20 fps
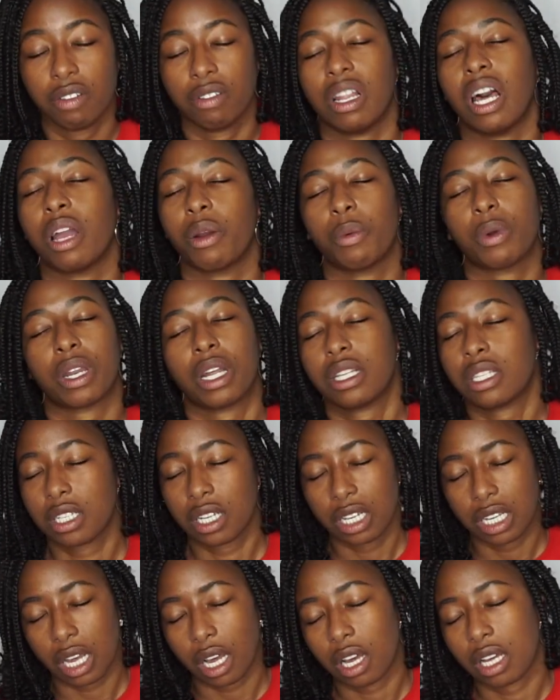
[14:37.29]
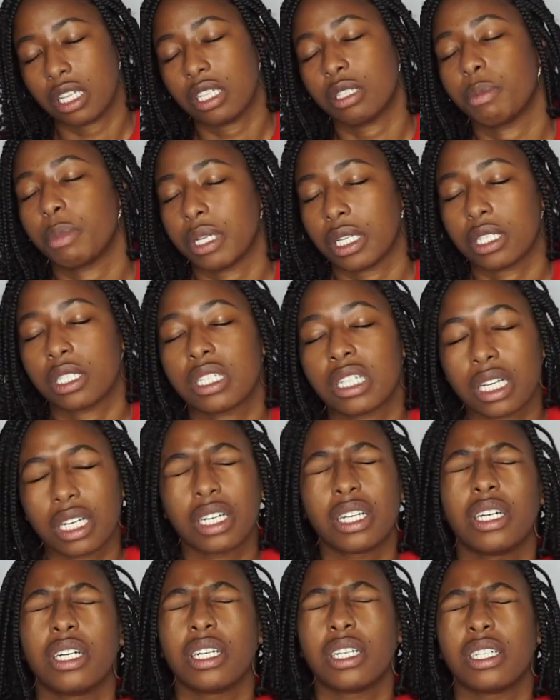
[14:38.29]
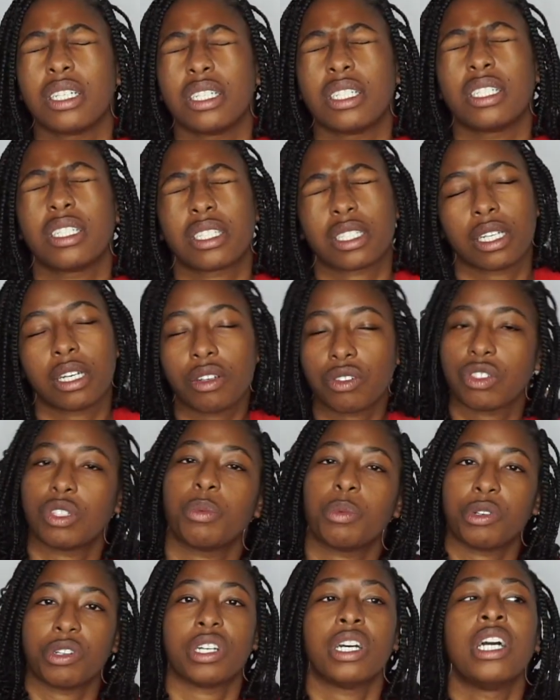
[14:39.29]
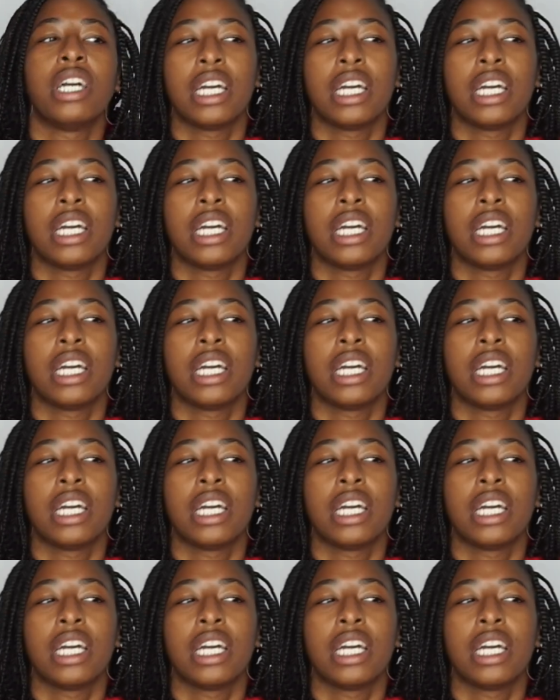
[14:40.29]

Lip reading: Like, when I tell y'all, it's been tons of support.